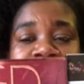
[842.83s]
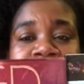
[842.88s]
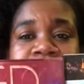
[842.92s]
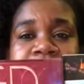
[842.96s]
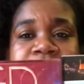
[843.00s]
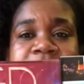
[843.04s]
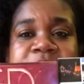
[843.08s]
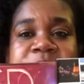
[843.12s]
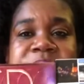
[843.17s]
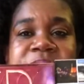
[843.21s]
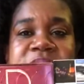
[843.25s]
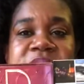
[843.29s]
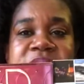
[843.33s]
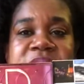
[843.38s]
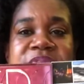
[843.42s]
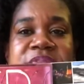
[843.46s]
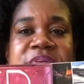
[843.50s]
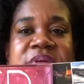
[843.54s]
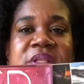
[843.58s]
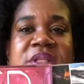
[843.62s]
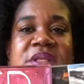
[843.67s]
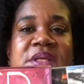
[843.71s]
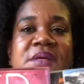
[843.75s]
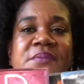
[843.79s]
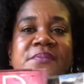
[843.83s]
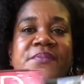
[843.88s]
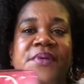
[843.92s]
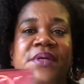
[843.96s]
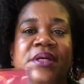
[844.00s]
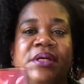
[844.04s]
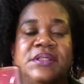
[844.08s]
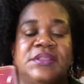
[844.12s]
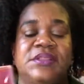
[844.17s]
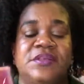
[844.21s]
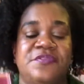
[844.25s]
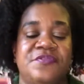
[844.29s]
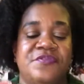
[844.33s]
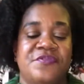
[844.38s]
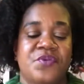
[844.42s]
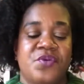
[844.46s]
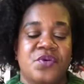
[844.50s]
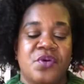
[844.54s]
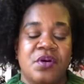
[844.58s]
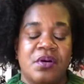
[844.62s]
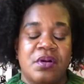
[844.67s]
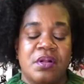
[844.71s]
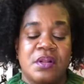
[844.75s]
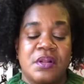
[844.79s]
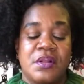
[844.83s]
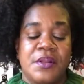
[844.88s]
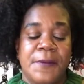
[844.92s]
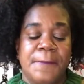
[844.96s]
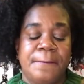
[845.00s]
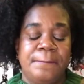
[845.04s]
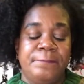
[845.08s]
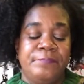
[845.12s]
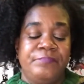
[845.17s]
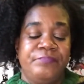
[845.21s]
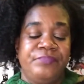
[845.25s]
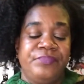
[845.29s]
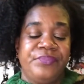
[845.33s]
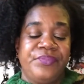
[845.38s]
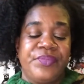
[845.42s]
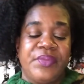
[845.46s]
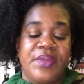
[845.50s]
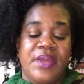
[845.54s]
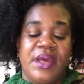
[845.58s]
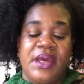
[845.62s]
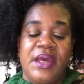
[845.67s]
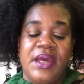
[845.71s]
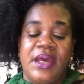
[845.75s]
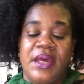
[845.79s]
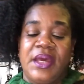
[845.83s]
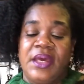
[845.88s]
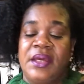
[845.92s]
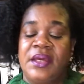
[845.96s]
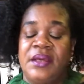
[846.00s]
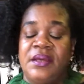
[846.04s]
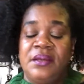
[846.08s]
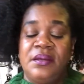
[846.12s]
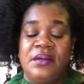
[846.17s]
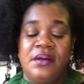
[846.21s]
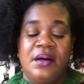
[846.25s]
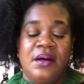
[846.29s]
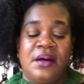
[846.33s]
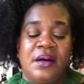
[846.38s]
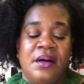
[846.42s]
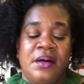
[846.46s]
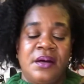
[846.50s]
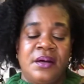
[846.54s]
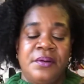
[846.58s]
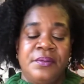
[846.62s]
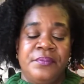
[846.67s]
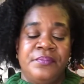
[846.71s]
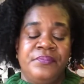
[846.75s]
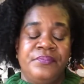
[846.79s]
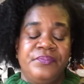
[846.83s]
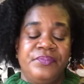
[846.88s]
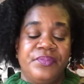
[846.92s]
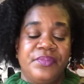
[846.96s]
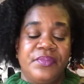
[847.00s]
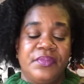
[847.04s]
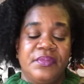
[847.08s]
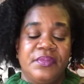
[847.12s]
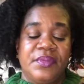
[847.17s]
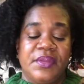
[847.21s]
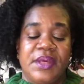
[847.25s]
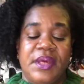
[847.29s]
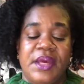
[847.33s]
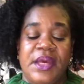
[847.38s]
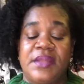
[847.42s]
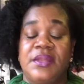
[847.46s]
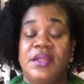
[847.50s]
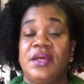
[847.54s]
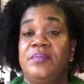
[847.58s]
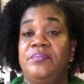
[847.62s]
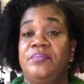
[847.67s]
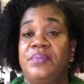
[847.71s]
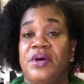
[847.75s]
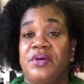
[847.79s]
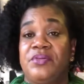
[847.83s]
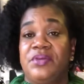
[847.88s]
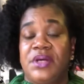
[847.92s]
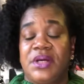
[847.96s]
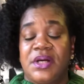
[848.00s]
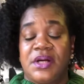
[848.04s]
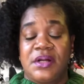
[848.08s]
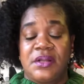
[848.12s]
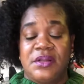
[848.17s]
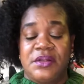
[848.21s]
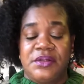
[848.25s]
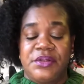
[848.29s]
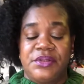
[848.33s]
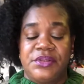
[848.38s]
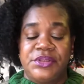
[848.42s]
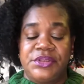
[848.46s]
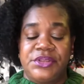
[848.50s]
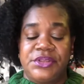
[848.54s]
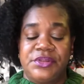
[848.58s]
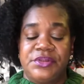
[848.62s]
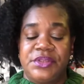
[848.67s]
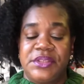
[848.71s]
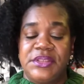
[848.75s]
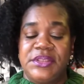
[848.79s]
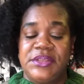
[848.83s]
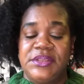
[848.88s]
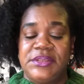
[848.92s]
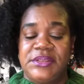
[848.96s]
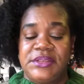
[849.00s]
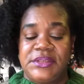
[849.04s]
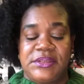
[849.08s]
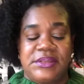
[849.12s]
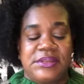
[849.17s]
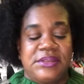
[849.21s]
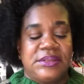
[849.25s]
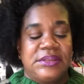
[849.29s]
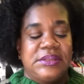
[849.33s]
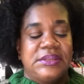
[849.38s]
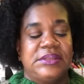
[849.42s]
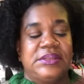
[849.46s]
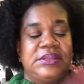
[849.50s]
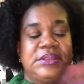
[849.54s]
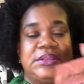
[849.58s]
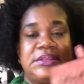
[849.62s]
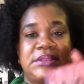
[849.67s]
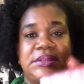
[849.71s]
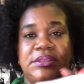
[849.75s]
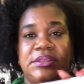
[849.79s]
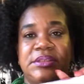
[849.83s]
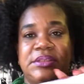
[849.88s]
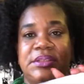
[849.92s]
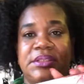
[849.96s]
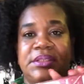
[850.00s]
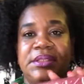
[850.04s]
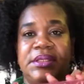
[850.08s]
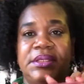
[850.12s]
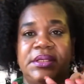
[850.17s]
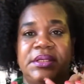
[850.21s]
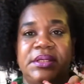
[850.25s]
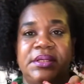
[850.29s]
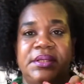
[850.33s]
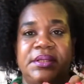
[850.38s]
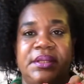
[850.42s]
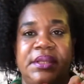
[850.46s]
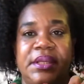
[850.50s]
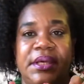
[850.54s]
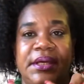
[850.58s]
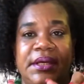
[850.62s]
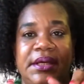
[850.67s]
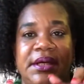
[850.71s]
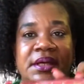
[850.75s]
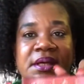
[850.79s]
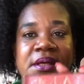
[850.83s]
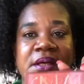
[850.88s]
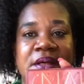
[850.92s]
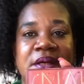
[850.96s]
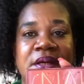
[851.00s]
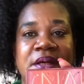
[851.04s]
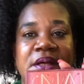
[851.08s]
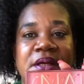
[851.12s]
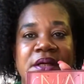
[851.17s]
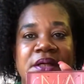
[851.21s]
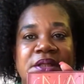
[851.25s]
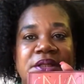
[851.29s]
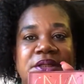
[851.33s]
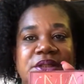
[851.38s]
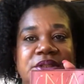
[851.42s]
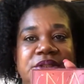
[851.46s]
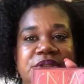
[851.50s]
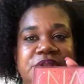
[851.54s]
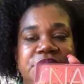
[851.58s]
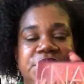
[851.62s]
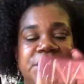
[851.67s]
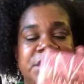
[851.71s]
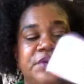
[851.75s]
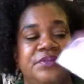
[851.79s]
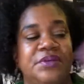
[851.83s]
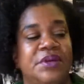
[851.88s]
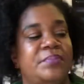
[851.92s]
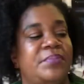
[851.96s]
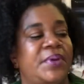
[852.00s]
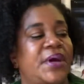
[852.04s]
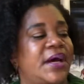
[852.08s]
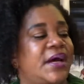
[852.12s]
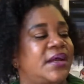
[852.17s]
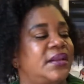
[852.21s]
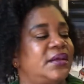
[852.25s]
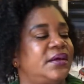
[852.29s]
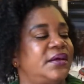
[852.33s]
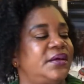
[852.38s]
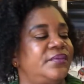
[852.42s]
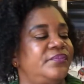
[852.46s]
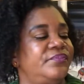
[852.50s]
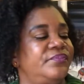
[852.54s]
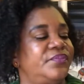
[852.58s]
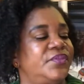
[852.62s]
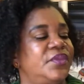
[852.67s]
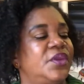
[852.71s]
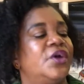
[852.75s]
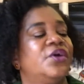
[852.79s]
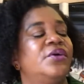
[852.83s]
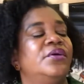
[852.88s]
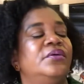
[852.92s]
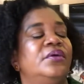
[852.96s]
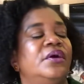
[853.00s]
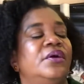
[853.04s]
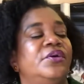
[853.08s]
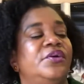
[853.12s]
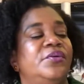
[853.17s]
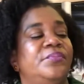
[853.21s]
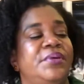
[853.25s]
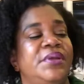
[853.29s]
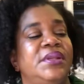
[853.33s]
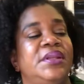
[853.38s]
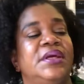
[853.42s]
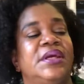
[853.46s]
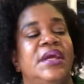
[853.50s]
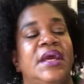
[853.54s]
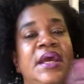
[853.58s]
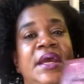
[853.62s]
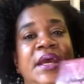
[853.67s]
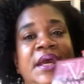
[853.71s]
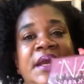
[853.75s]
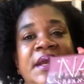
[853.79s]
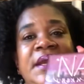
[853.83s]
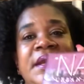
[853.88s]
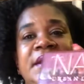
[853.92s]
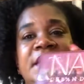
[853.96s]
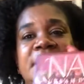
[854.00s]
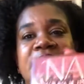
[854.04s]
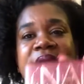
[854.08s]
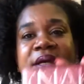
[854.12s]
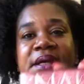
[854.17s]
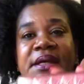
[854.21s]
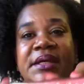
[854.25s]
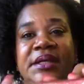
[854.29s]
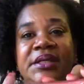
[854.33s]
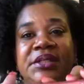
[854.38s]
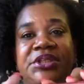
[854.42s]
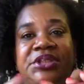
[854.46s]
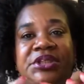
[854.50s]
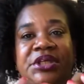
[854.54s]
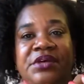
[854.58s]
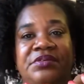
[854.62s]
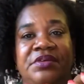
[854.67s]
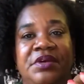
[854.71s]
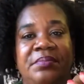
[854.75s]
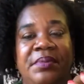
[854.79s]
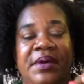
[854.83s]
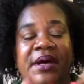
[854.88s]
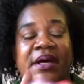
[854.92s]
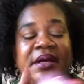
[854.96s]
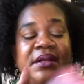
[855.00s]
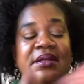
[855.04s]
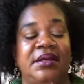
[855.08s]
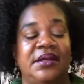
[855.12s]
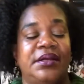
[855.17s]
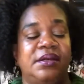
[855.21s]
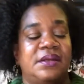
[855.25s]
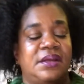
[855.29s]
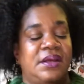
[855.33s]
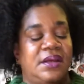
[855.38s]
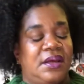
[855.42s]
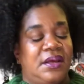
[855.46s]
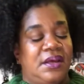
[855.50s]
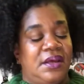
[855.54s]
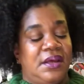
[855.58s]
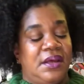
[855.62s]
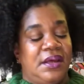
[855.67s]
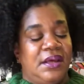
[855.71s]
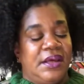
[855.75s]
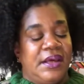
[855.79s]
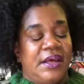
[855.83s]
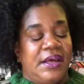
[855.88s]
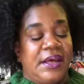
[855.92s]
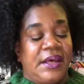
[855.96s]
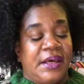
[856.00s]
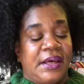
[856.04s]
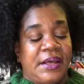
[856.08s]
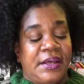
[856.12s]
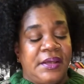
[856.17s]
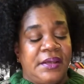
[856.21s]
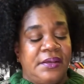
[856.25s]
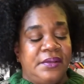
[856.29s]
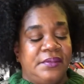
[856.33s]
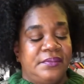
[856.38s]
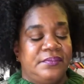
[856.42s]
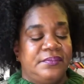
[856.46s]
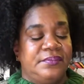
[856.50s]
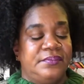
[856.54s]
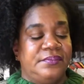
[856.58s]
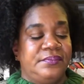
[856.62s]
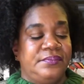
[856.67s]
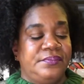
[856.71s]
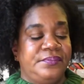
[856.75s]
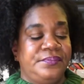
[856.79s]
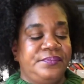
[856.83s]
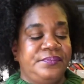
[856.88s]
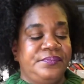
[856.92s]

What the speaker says: specifically because of fall, and they're berry colors. So this is the Naked Cherry palette, or Urban Decay Naked Cherry palette, and let